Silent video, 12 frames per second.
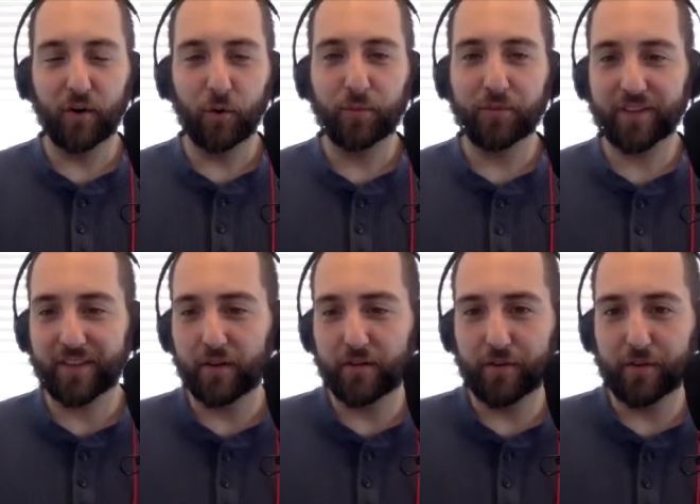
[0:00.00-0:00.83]
almost like
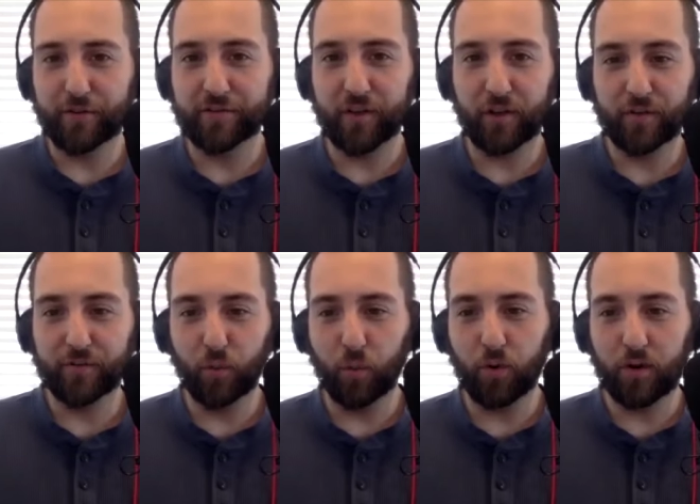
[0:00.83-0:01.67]
there, there's this tug of
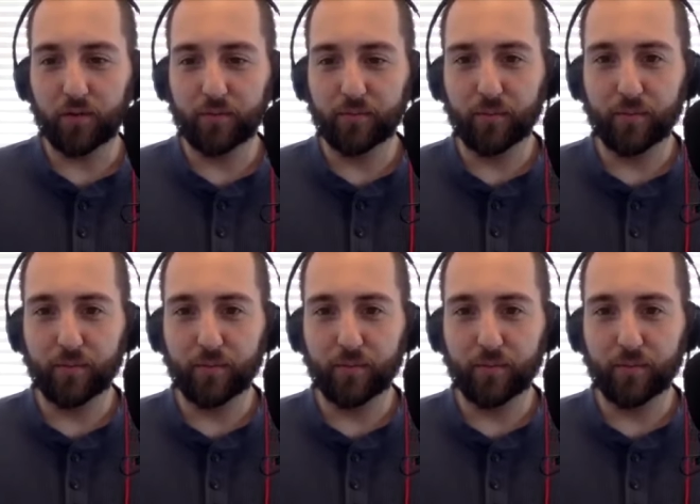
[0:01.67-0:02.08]
war